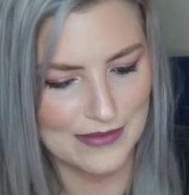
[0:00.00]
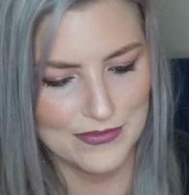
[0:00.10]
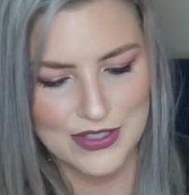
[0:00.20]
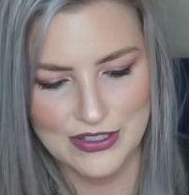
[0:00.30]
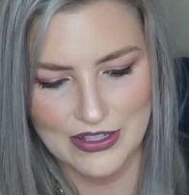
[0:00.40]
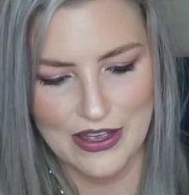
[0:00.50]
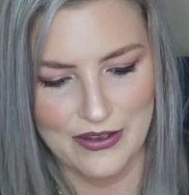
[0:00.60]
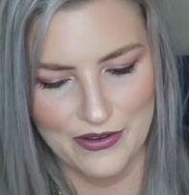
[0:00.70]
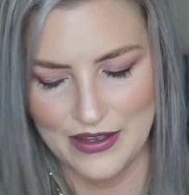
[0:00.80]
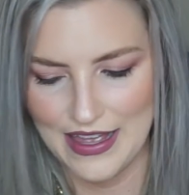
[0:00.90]

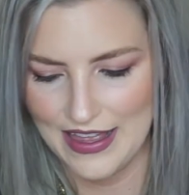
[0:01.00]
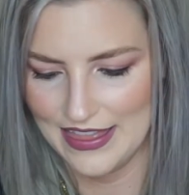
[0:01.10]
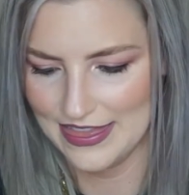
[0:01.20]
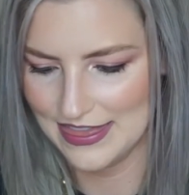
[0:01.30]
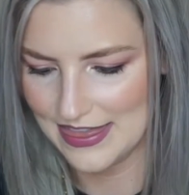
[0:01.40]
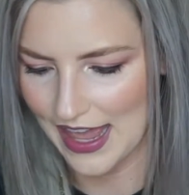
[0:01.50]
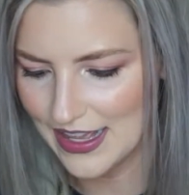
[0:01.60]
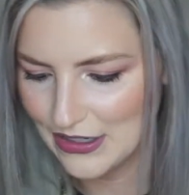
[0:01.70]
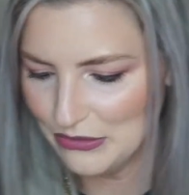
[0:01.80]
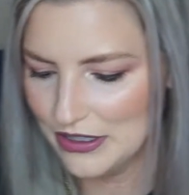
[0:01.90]
So
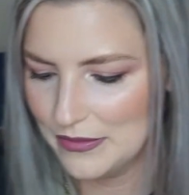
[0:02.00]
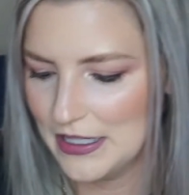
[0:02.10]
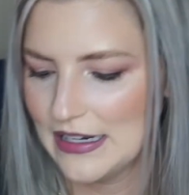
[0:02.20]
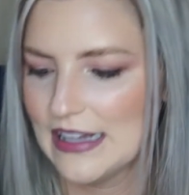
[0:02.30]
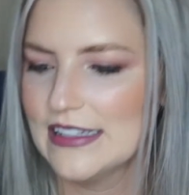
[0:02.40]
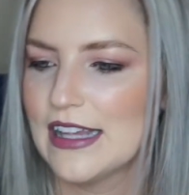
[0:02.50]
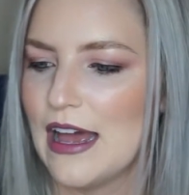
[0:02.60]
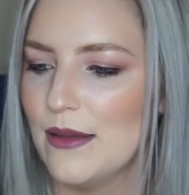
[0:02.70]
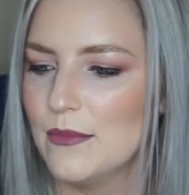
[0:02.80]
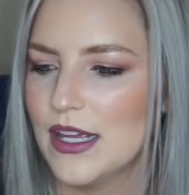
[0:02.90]
that will be nice.
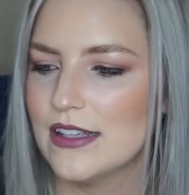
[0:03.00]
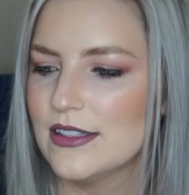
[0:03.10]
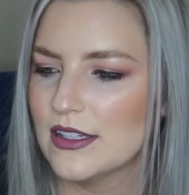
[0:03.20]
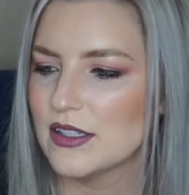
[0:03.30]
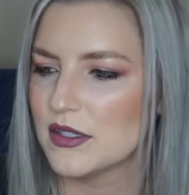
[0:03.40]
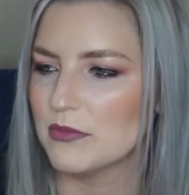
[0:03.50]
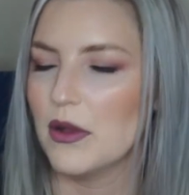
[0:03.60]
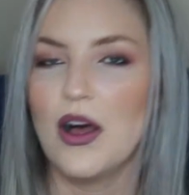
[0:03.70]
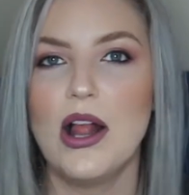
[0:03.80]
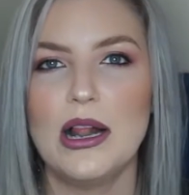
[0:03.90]
It's a
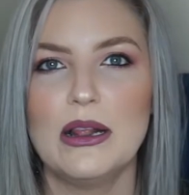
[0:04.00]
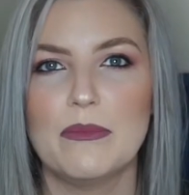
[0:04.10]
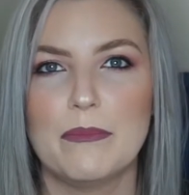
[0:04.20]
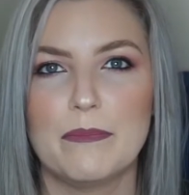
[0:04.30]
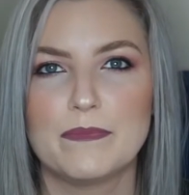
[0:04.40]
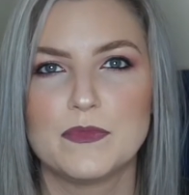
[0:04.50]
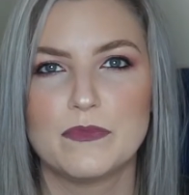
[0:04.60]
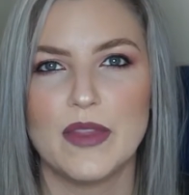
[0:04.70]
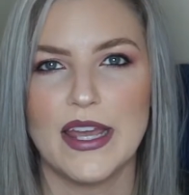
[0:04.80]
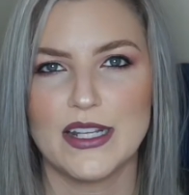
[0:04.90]
small
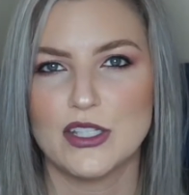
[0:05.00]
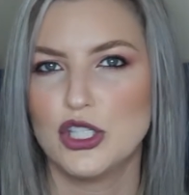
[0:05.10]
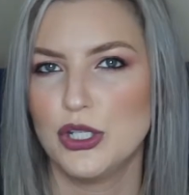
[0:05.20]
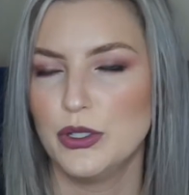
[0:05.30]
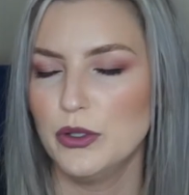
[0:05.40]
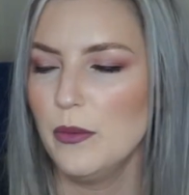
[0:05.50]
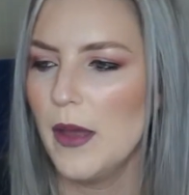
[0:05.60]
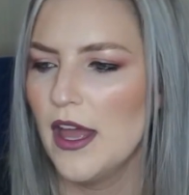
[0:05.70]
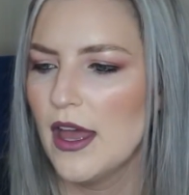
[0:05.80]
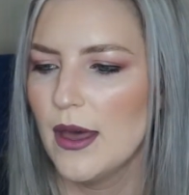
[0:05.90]
like tube,
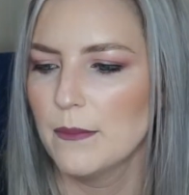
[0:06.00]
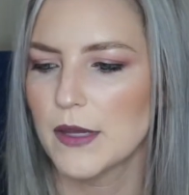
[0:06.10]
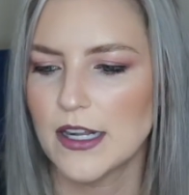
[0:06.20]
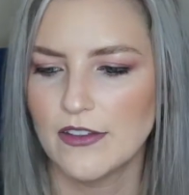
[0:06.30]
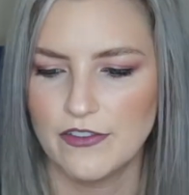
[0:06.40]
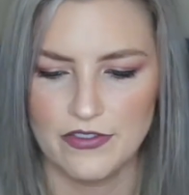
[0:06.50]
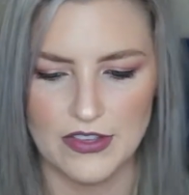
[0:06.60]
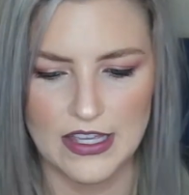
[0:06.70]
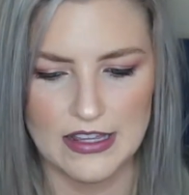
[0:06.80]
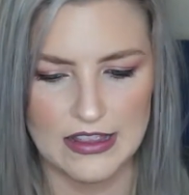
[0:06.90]
but I
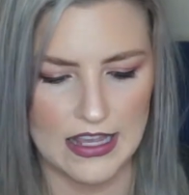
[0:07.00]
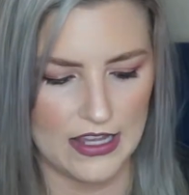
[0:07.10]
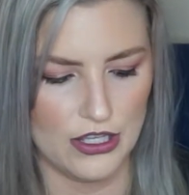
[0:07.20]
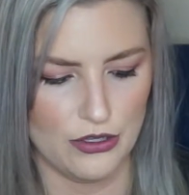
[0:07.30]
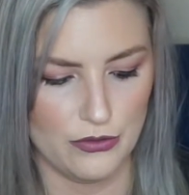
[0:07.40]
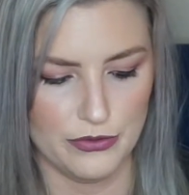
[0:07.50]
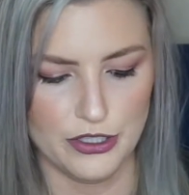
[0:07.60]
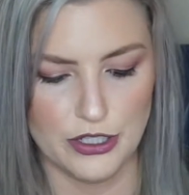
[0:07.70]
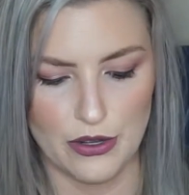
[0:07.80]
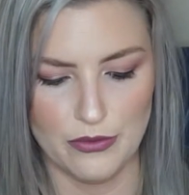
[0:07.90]
feel like you
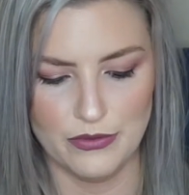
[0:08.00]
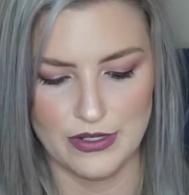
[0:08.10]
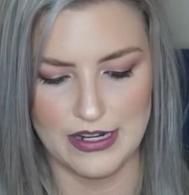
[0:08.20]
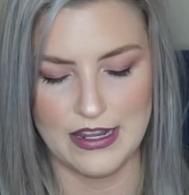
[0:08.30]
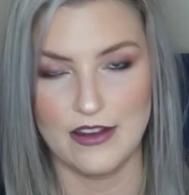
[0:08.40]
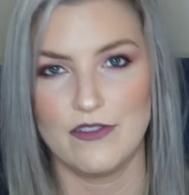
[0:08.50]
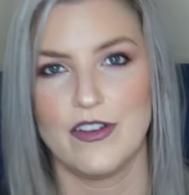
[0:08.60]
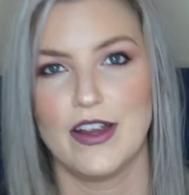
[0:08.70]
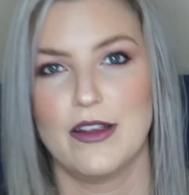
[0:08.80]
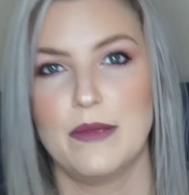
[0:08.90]
don't need
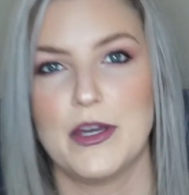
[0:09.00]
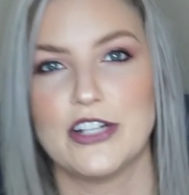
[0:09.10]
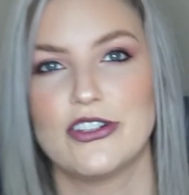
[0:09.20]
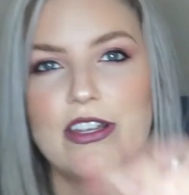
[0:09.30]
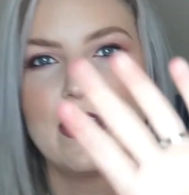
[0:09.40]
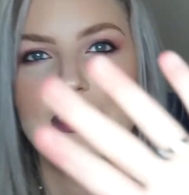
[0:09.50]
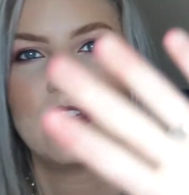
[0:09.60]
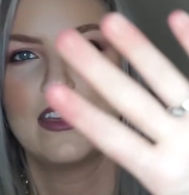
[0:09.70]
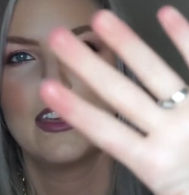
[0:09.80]
very much. Like